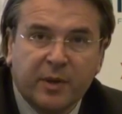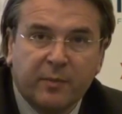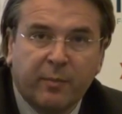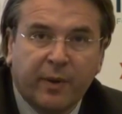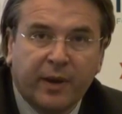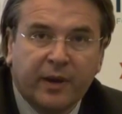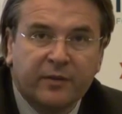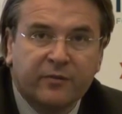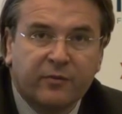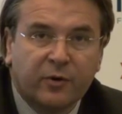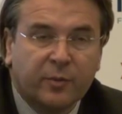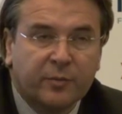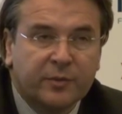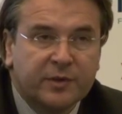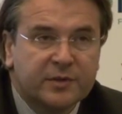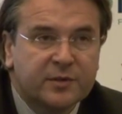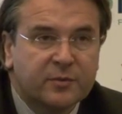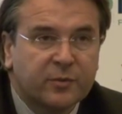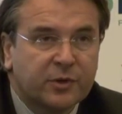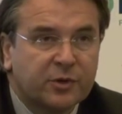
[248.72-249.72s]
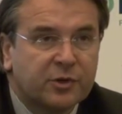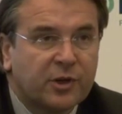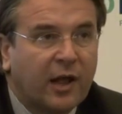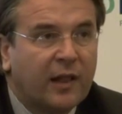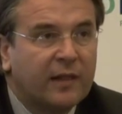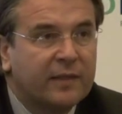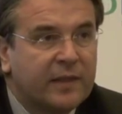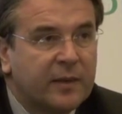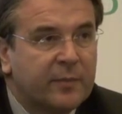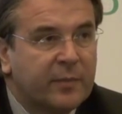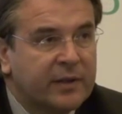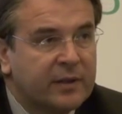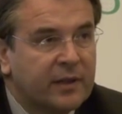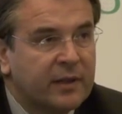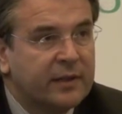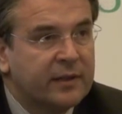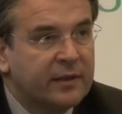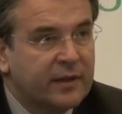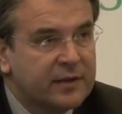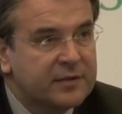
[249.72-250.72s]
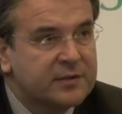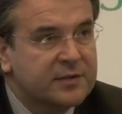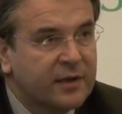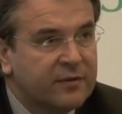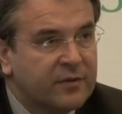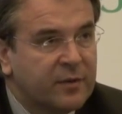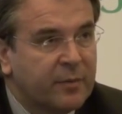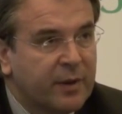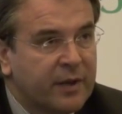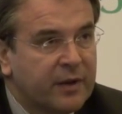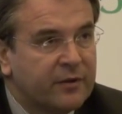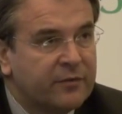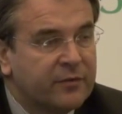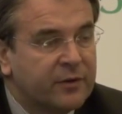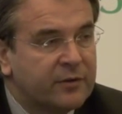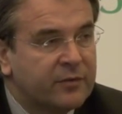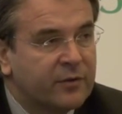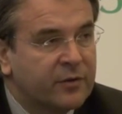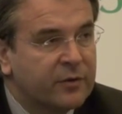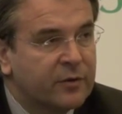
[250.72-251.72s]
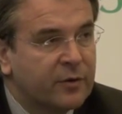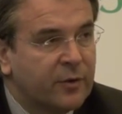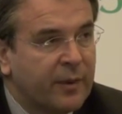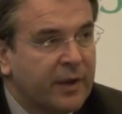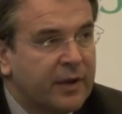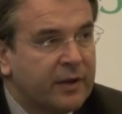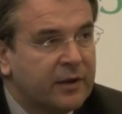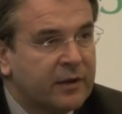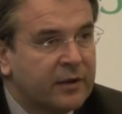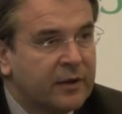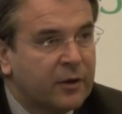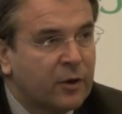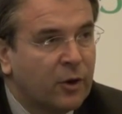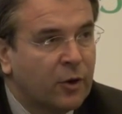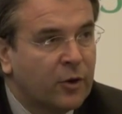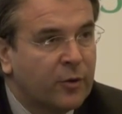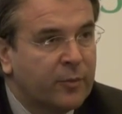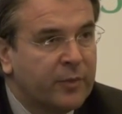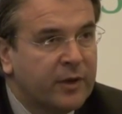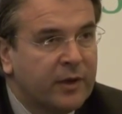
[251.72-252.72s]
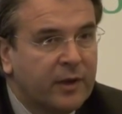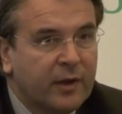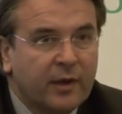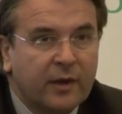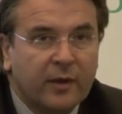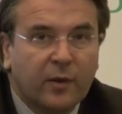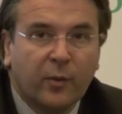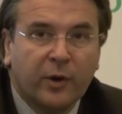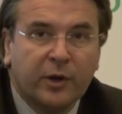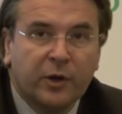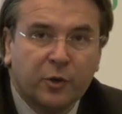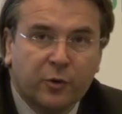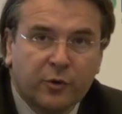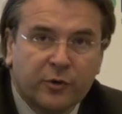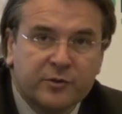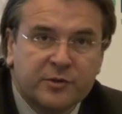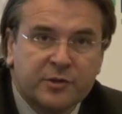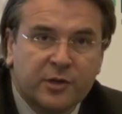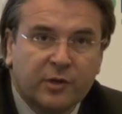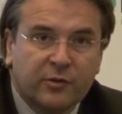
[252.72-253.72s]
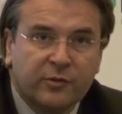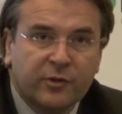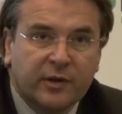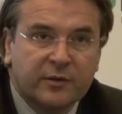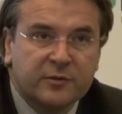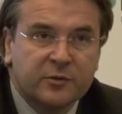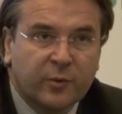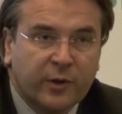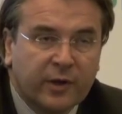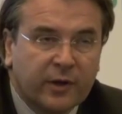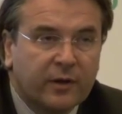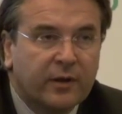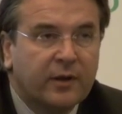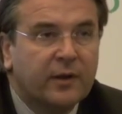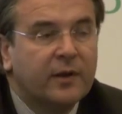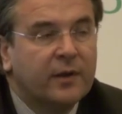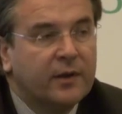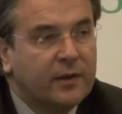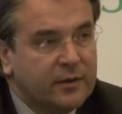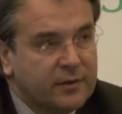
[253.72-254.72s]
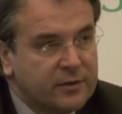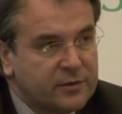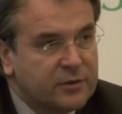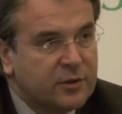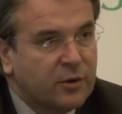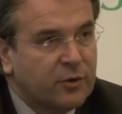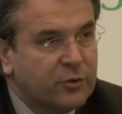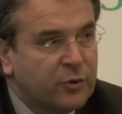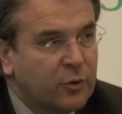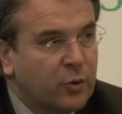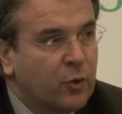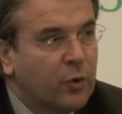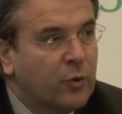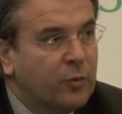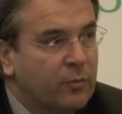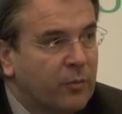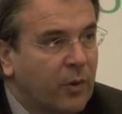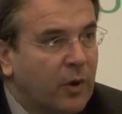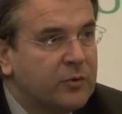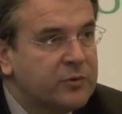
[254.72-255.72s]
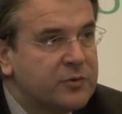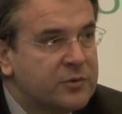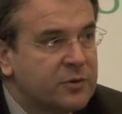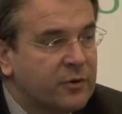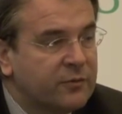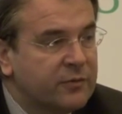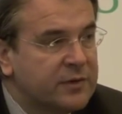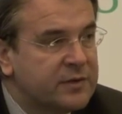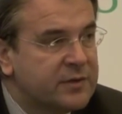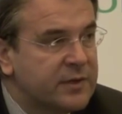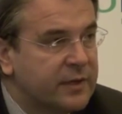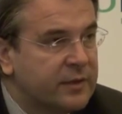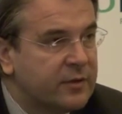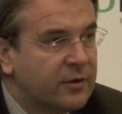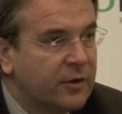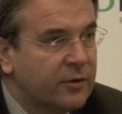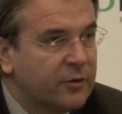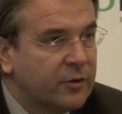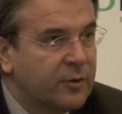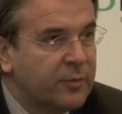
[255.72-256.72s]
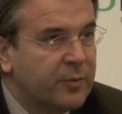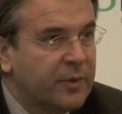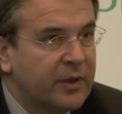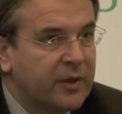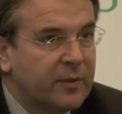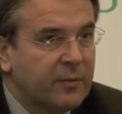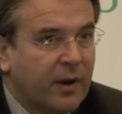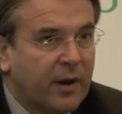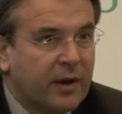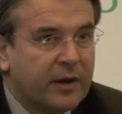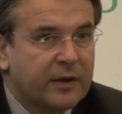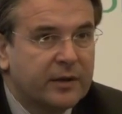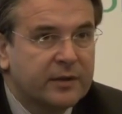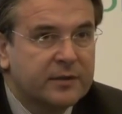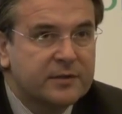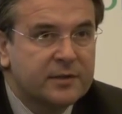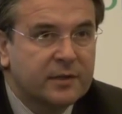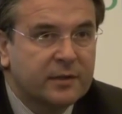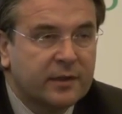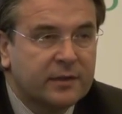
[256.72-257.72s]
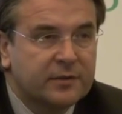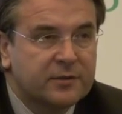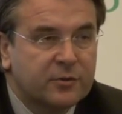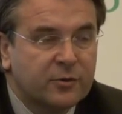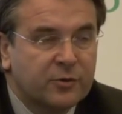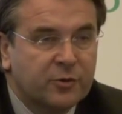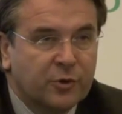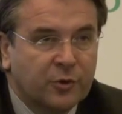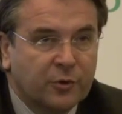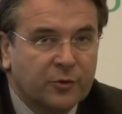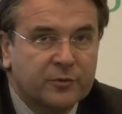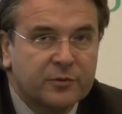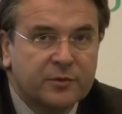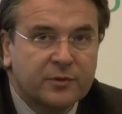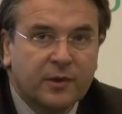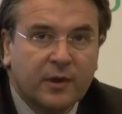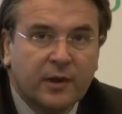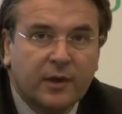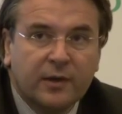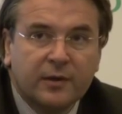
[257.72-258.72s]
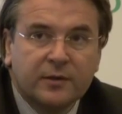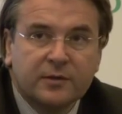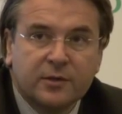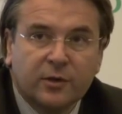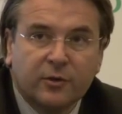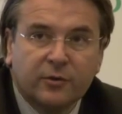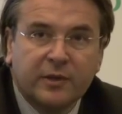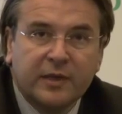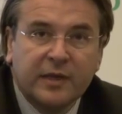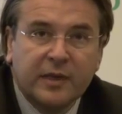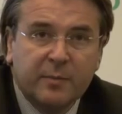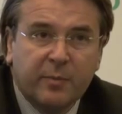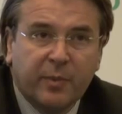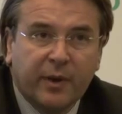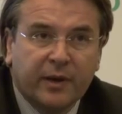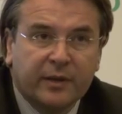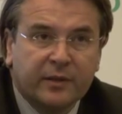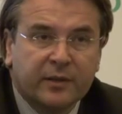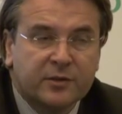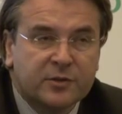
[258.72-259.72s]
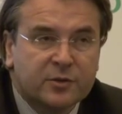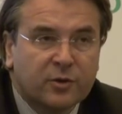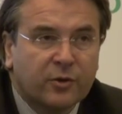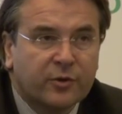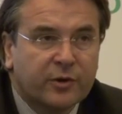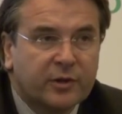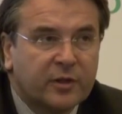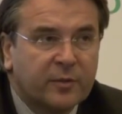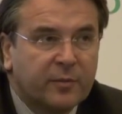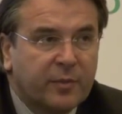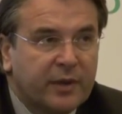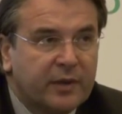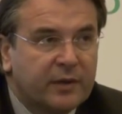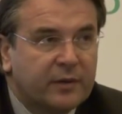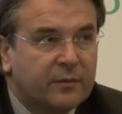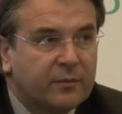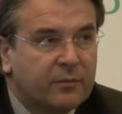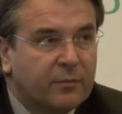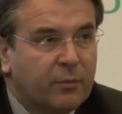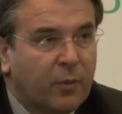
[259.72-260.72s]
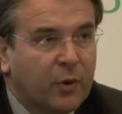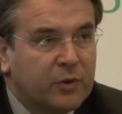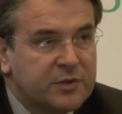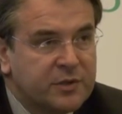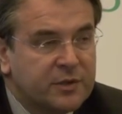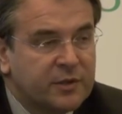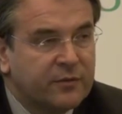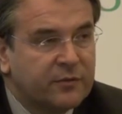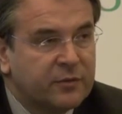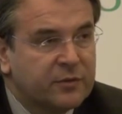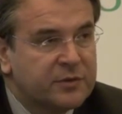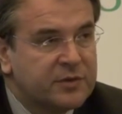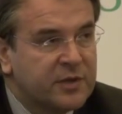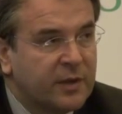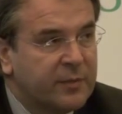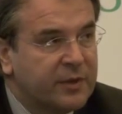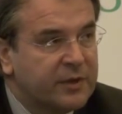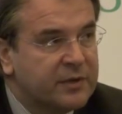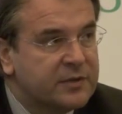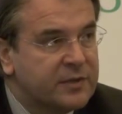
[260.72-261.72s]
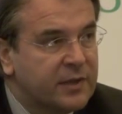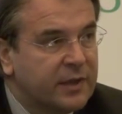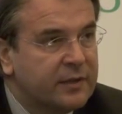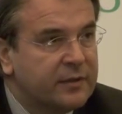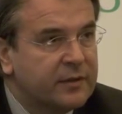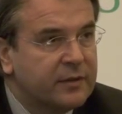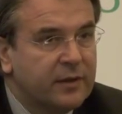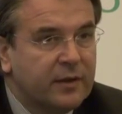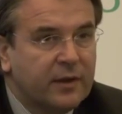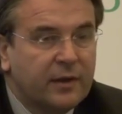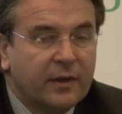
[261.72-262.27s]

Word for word: impact from this, which ultimately does have a benefit for the Romanian economy. When Eurozone does well, so do most of the Central European markets, and that's good news. So the impact has already been positive to some extent.